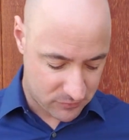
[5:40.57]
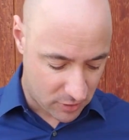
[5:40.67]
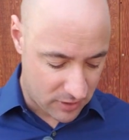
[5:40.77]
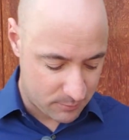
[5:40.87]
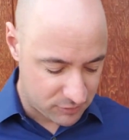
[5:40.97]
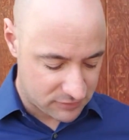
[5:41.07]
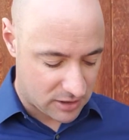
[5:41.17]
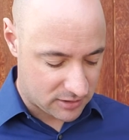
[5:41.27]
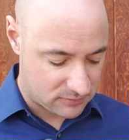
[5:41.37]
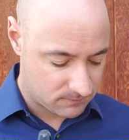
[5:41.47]
All right, moving
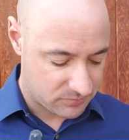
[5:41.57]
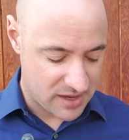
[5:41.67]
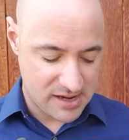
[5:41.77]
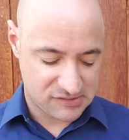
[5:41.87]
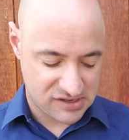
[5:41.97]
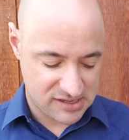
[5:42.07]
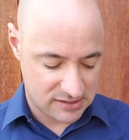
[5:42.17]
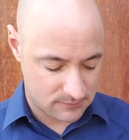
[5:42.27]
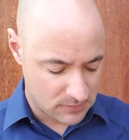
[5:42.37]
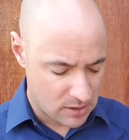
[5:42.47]
on.
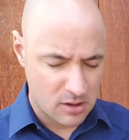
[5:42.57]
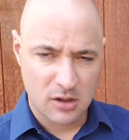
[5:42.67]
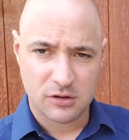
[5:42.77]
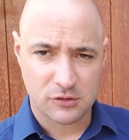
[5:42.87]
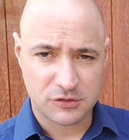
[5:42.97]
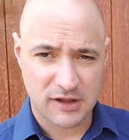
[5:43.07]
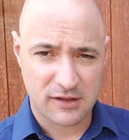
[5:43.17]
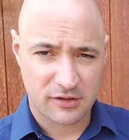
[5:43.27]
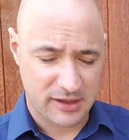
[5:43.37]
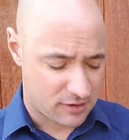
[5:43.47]
18. Go
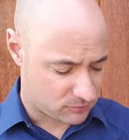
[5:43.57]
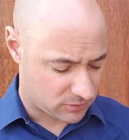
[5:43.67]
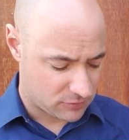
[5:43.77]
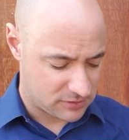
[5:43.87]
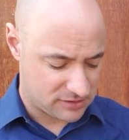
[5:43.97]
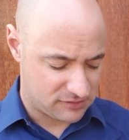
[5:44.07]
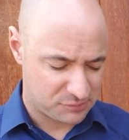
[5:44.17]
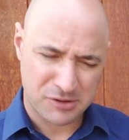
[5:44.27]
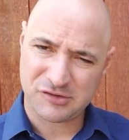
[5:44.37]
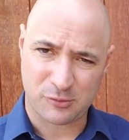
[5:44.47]
tell Aunt Rhody. This
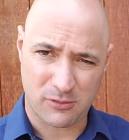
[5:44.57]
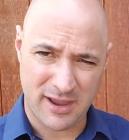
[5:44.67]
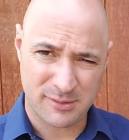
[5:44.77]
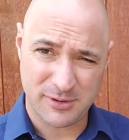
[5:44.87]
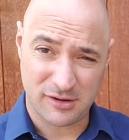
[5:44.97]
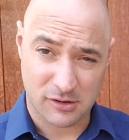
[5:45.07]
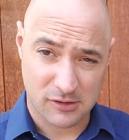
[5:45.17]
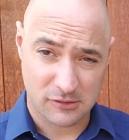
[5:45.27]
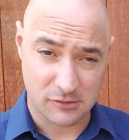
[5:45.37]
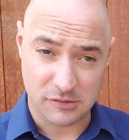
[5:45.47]
one's quite a bit
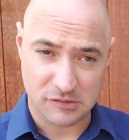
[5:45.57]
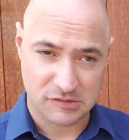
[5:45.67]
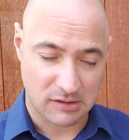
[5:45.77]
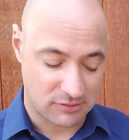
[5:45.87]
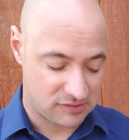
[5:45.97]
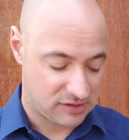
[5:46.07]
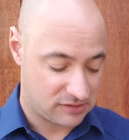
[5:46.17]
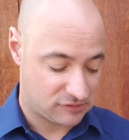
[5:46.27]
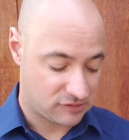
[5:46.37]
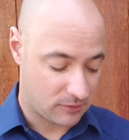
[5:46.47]
harder than 17.
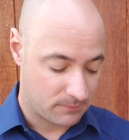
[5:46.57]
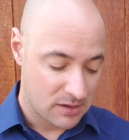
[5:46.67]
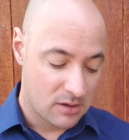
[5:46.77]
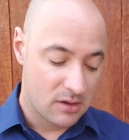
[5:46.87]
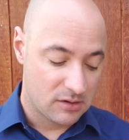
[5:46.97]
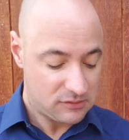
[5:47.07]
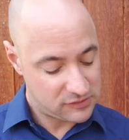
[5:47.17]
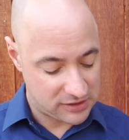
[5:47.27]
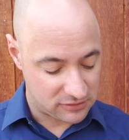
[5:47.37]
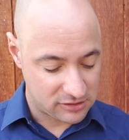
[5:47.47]
So
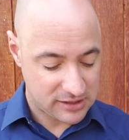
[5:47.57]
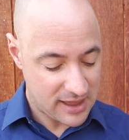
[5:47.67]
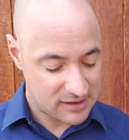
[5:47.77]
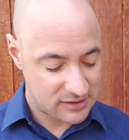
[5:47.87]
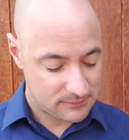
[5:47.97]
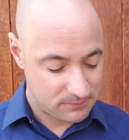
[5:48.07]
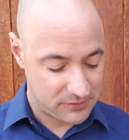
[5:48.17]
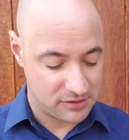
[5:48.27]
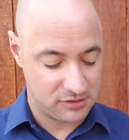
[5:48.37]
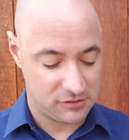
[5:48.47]
take a look at it.
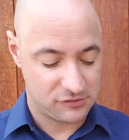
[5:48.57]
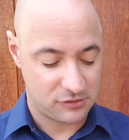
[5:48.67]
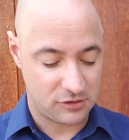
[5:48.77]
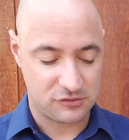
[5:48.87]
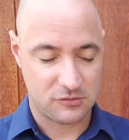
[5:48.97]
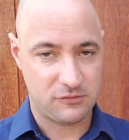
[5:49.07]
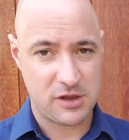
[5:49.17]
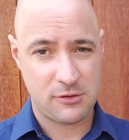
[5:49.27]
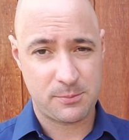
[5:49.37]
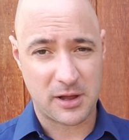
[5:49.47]
You can use your notes and
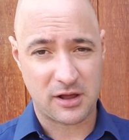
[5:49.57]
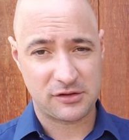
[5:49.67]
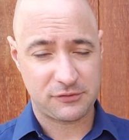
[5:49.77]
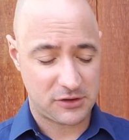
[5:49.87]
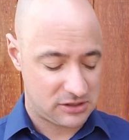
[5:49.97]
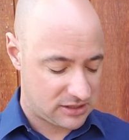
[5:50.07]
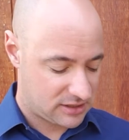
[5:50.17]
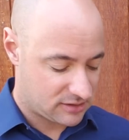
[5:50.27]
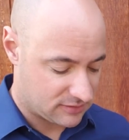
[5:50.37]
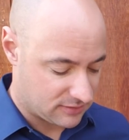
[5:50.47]
review. Pause if you
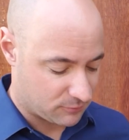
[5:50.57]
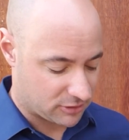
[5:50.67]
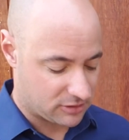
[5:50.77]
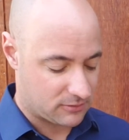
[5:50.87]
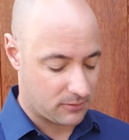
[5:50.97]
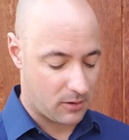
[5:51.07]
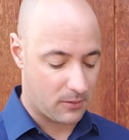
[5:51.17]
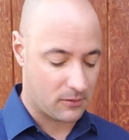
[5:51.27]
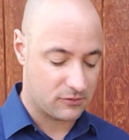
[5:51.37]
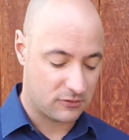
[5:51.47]
need, and then we're going to
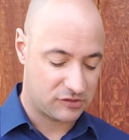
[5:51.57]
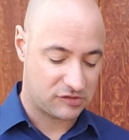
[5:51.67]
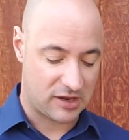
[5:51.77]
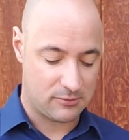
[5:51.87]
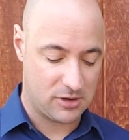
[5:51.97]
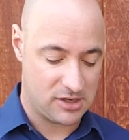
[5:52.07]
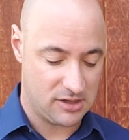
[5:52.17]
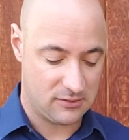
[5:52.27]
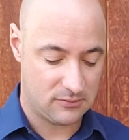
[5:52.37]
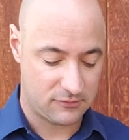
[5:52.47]
sight read it
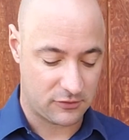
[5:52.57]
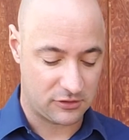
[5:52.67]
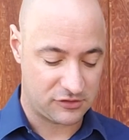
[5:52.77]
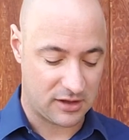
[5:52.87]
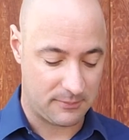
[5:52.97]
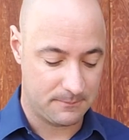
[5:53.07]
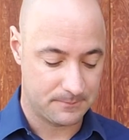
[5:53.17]
first time.